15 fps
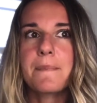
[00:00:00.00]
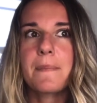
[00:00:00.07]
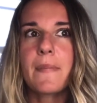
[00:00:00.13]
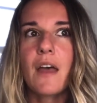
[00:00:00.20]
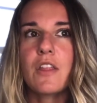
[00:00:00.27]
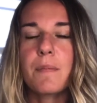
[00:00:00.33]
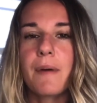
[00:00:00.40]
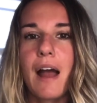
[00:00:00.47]

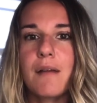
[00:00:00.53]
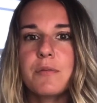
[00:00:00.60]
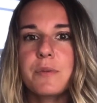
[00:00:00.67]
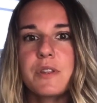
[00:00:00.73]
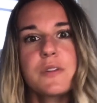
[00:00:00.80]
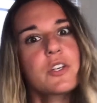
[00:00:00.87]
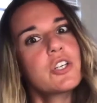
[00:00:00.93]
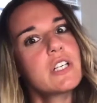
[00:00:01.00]
the problem
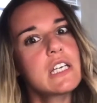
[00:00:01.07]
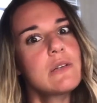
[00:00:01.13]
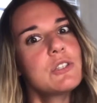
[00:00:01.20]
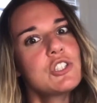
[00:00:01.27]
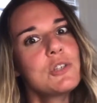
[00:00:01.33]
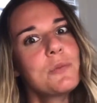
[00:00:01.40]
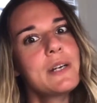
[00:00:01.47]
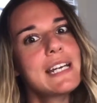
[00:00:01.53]
with cooking with
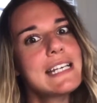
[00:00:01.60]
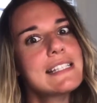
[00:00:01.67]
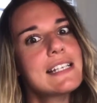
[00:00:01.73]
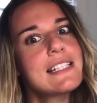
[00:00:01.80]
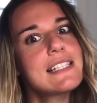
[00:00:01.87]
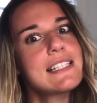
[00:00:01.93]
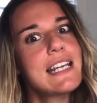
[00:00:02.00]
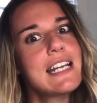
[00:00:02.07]
turmeric is that
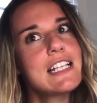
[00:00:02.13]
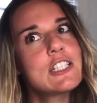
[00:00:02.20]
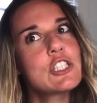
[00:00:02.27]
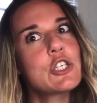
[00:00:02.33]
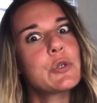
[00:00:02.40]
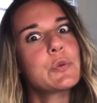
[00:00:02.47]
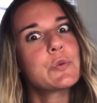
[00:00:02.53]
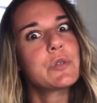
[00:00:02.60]
it stains
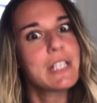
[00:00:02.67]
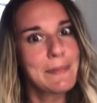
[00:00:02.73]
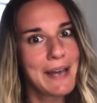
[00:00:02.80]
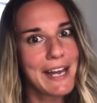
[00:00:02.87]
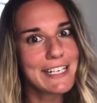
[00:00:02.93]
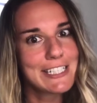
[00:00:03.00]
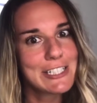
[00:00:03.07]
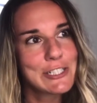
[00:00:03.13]
really bad.
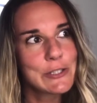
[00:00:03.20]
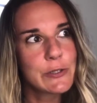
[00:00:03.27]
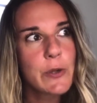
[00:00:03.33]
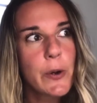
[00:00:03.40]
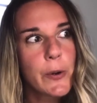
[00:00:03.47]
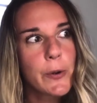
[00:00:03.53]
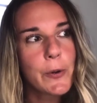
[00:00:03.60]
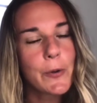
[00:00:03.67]

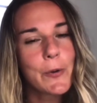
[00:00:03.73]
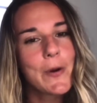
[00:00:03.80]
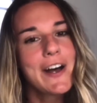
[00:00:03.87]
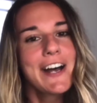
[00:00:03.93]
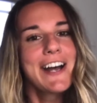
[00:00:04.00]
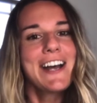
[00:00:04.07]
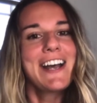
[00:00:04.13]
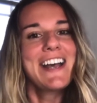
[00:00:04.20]
So
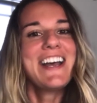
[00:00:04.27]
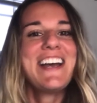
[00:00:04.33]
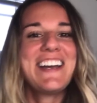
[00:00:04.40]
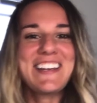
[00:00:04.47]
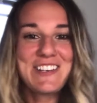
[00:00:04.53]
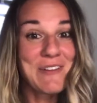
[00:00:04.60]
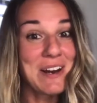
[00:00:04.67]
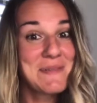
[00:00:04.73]

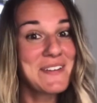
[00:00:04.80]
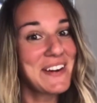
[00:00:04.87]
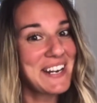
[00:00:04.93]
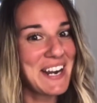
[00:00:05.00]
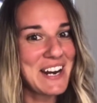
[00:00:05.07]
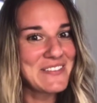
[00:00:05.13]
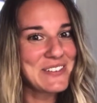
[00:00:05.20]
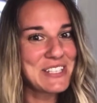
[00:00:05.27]
you want to be very
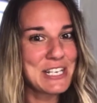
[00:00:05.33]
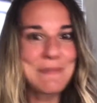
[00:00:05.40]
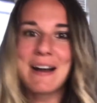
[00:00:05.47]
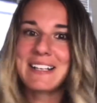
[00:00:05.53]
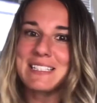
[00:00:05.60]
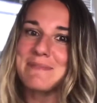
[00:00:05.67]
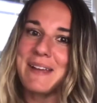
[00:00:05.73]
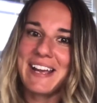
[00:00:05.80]
careful with your
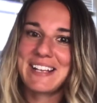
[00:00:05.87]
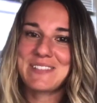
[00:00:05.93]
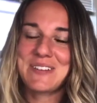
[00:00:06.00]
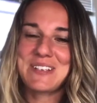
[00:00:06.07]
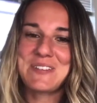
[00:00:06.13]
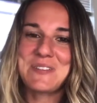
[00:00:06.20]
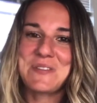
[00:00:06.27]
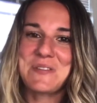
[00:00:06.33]
pots and pans when
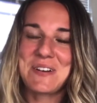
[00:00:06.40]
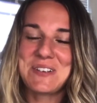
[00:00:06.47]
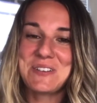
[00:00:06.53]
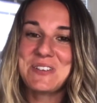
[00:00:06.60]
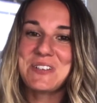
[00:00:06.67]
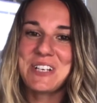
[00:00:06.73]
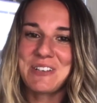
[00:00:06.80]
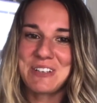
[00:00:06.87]
you
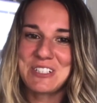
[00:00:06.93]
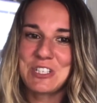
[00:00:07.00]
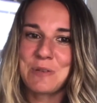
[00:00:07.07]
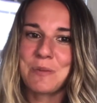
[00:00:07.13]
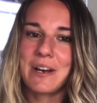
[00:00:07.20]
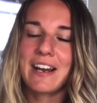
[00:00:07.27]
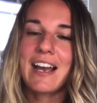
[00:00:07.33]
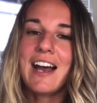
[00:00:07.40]
do cook with
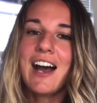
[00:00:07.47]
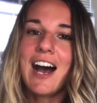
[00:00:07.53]
turmeric.